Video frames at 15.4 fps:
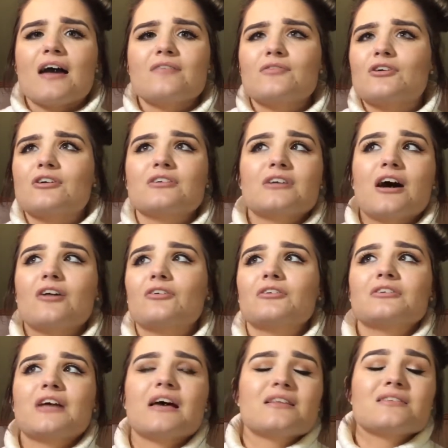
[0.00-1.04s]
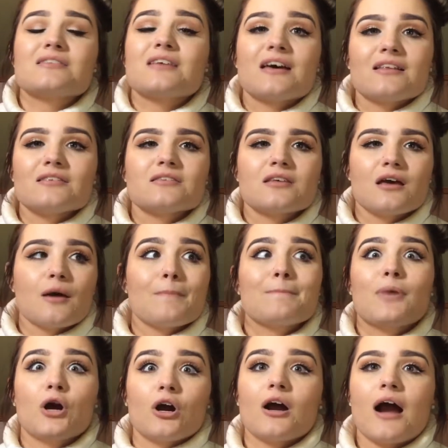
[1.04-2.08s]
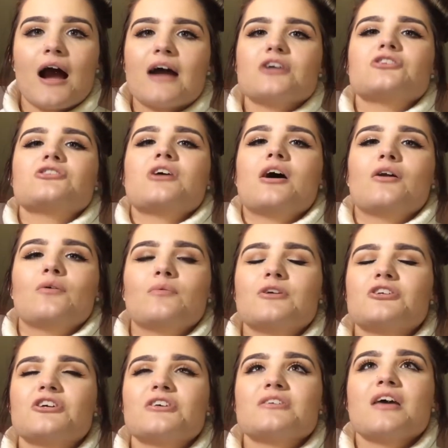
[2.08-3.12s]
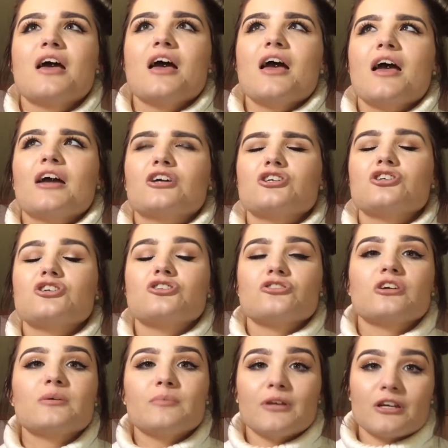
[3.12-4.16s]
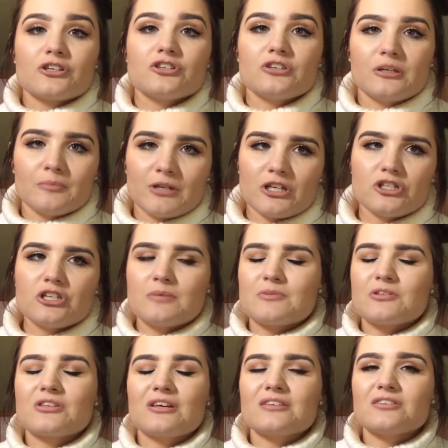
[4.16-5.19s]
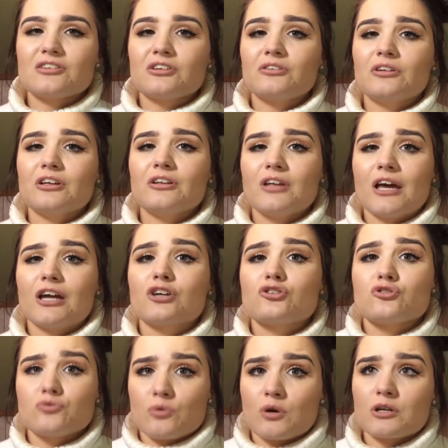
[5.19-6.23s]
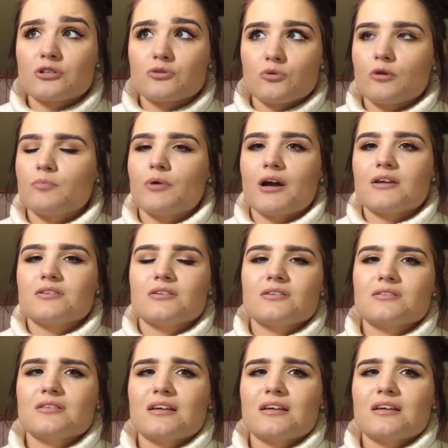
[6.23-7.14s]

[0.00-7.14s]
or $1.10 per eyeshadow, which is extremely, extremely cheap. So that's literally like drugstore prices.